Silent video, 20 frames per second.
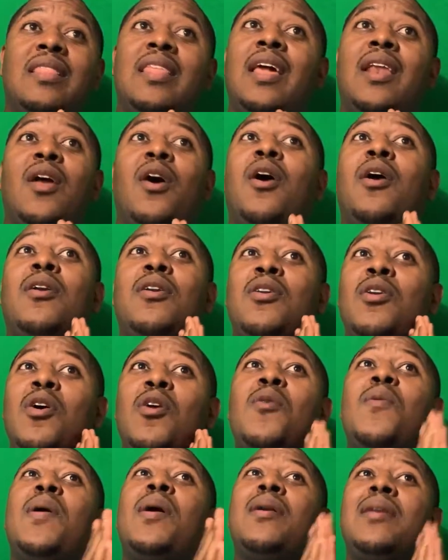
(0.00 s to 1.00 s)
that are
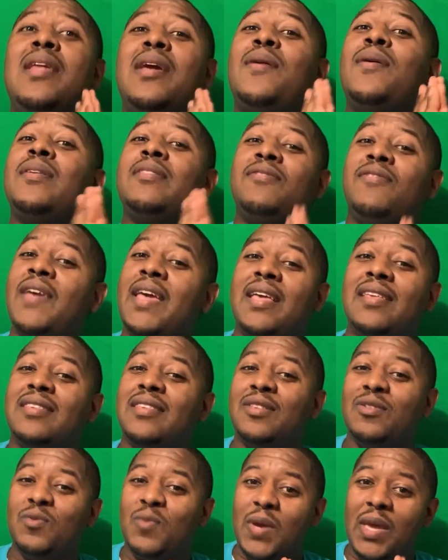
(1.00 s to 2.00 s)
nowhere near as advanced
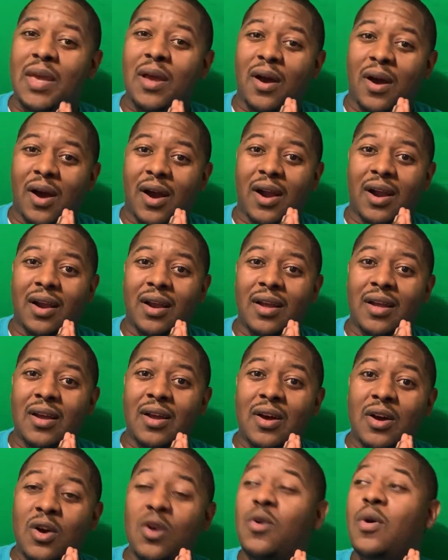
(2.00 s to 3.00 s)
as we are,
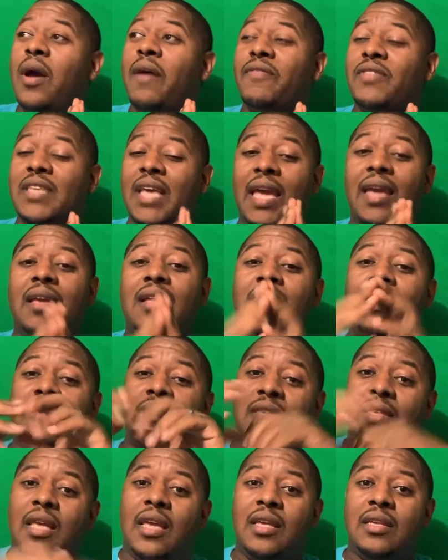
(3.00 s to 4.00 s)
who have taken
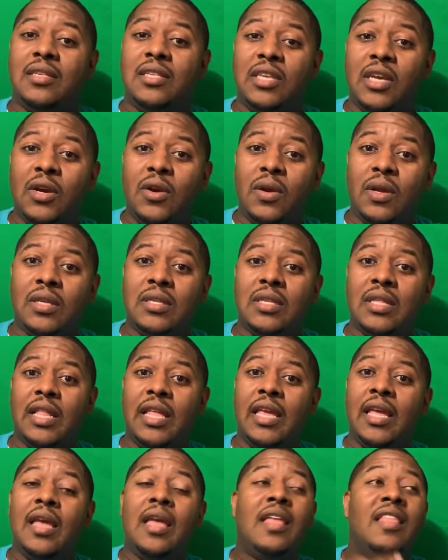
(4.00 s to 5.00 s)
this thing
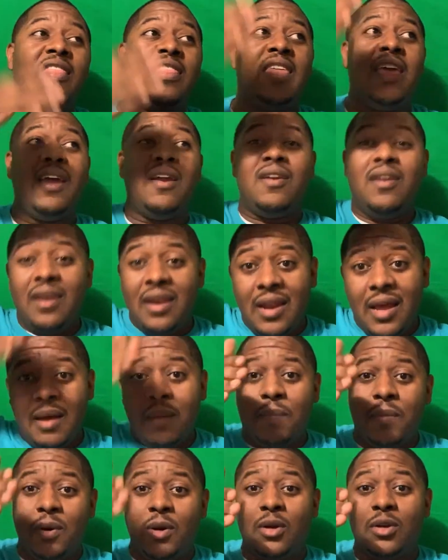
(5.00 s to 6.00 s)
seriously, their
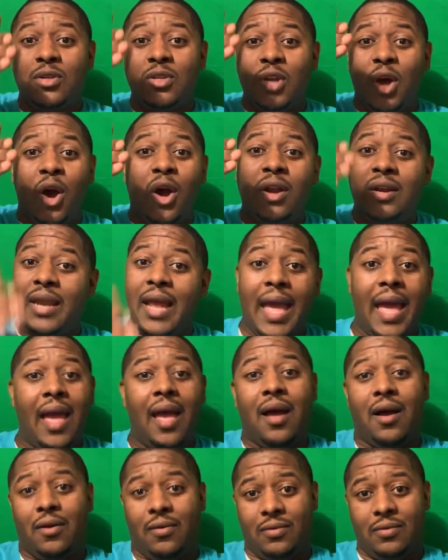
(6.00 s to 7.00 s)
numbers are
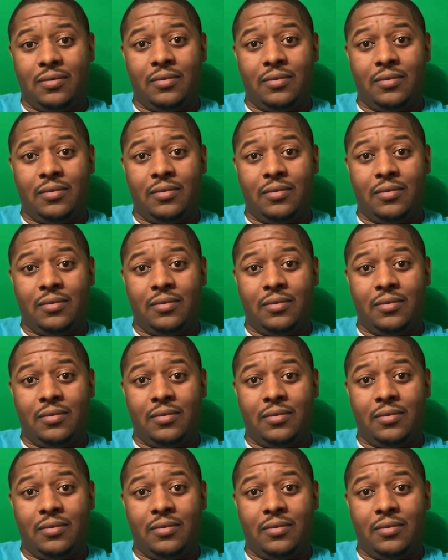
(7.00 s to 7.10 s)
down.